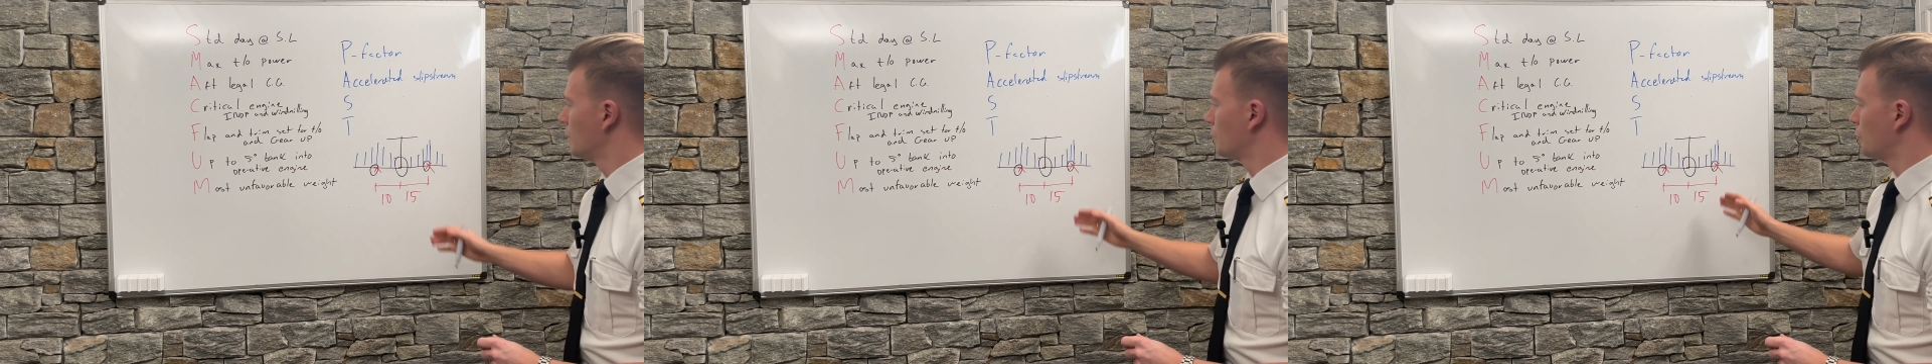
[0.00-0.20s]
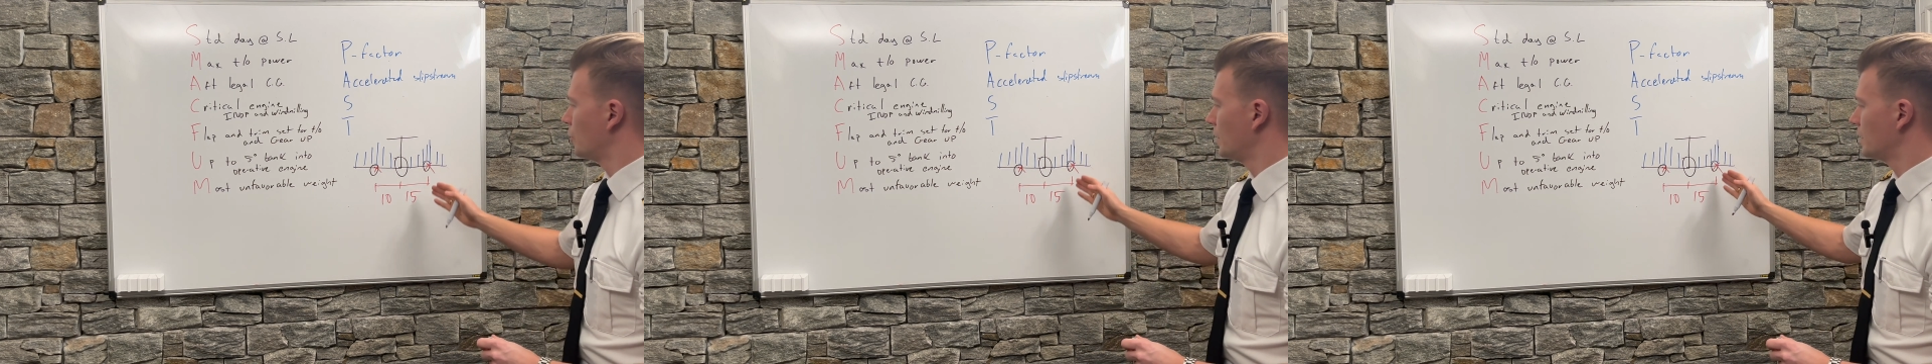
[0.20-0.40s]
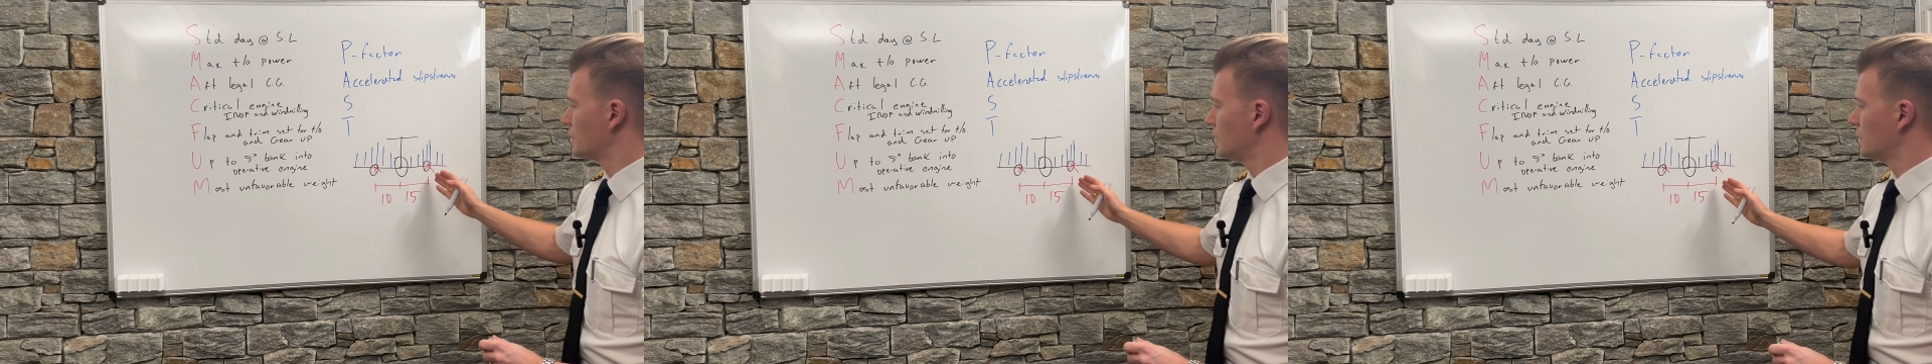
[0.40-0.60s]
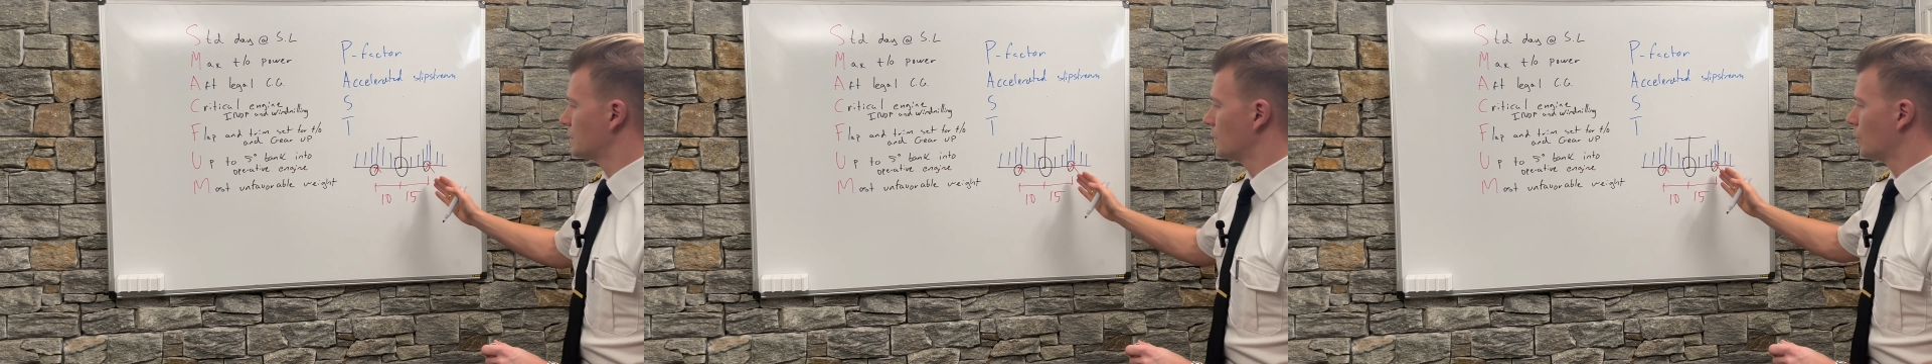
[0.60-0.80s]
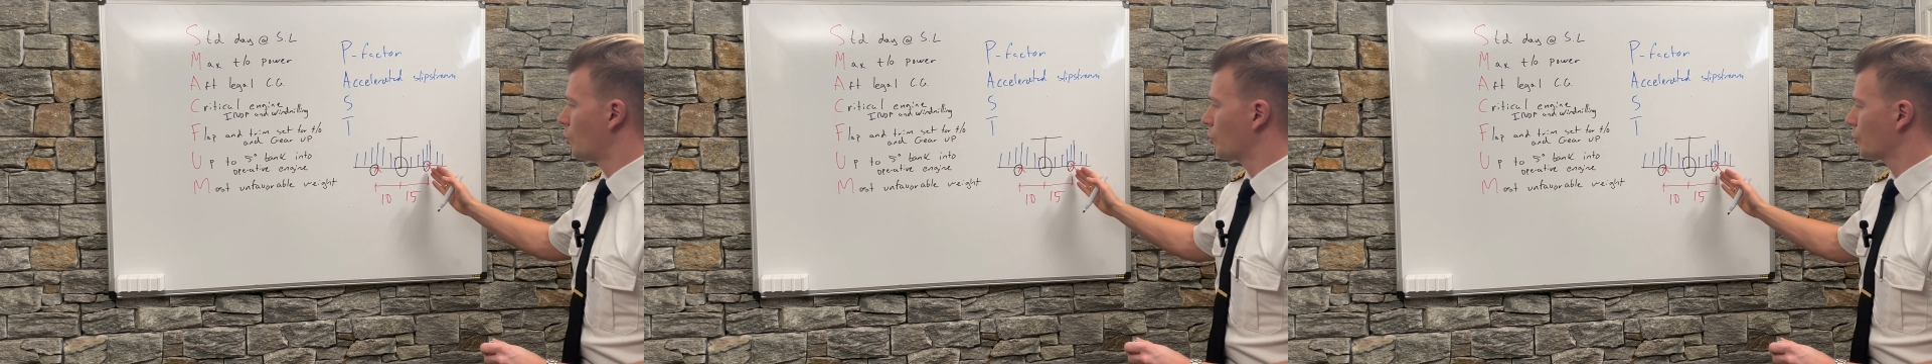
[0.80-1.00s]
but it's a
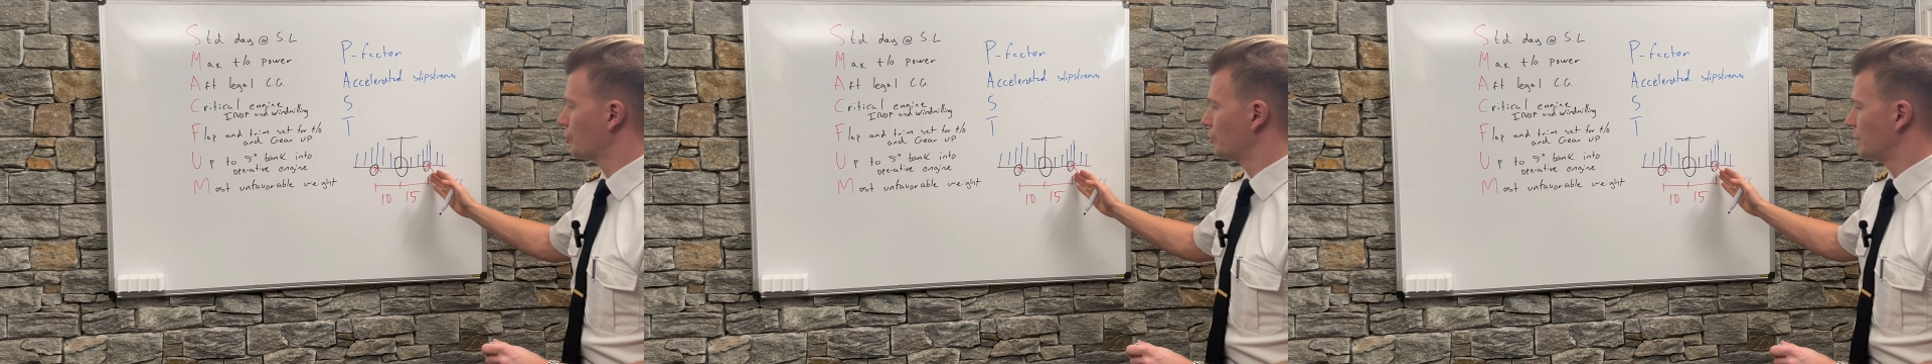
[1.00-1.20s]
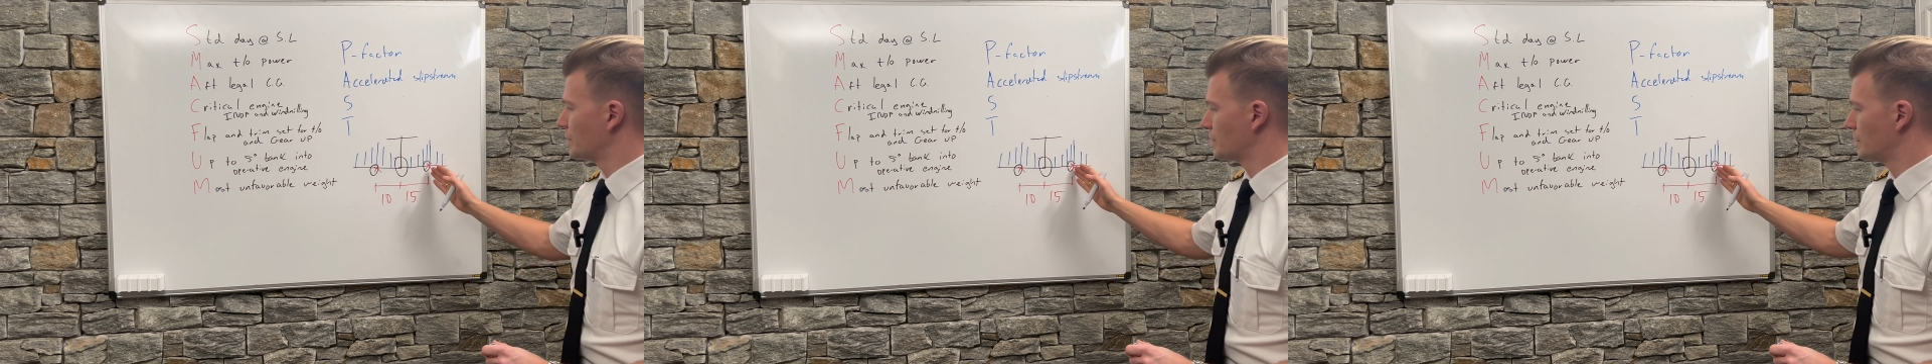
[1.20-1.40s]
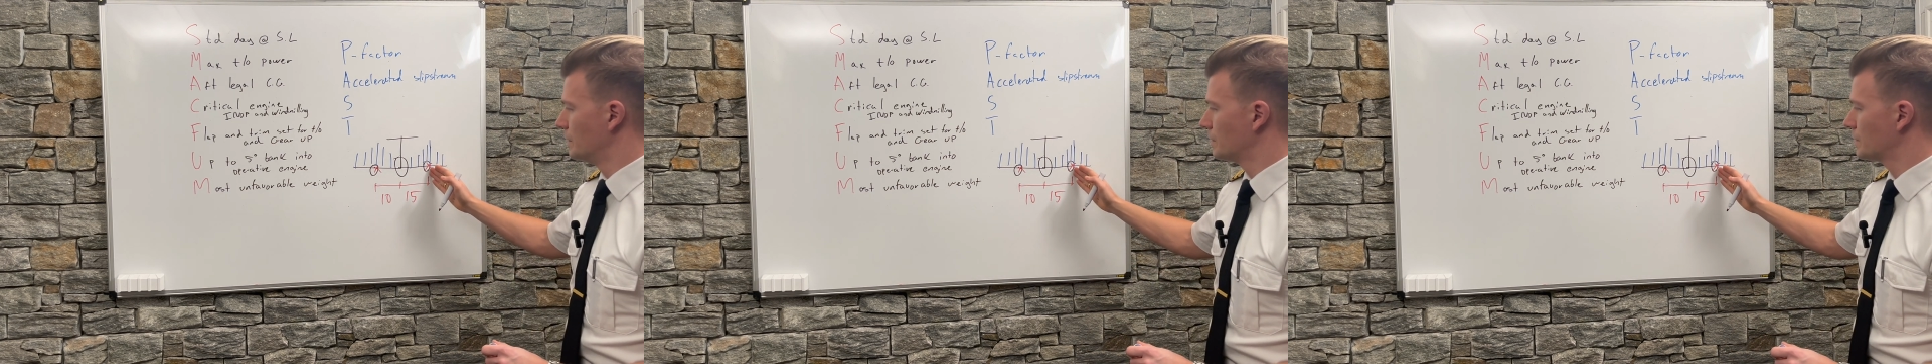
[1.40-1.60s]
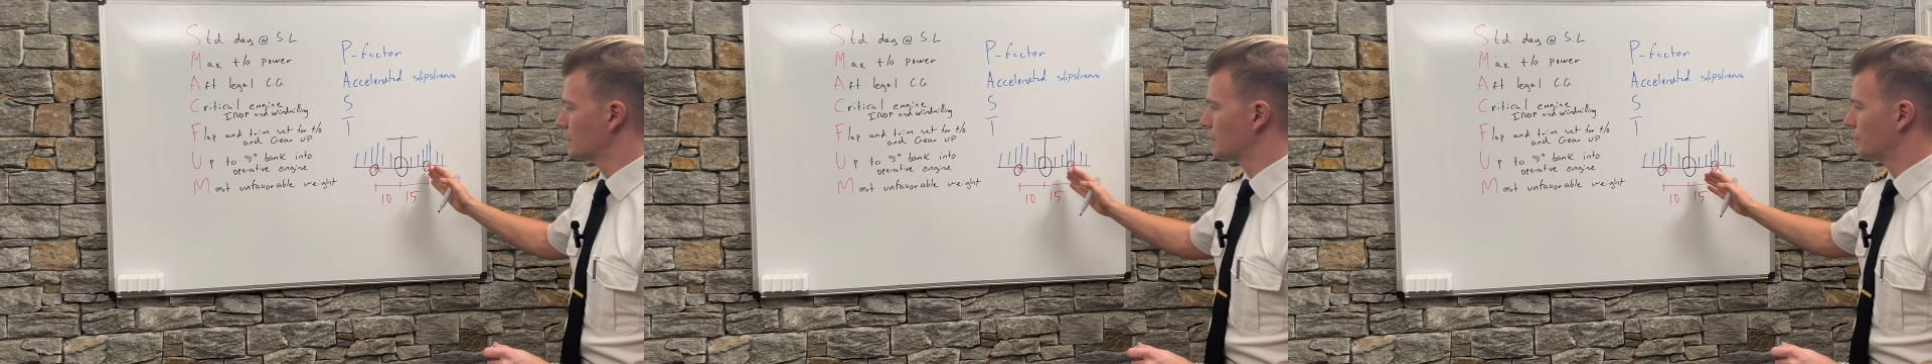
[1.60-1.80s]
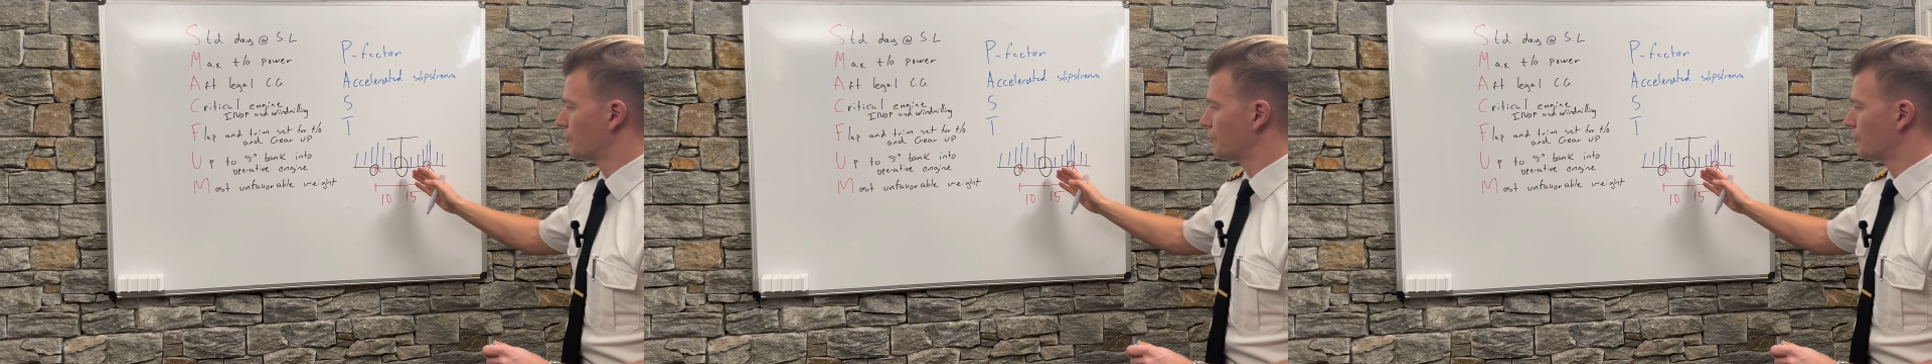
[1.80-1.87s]
longer distance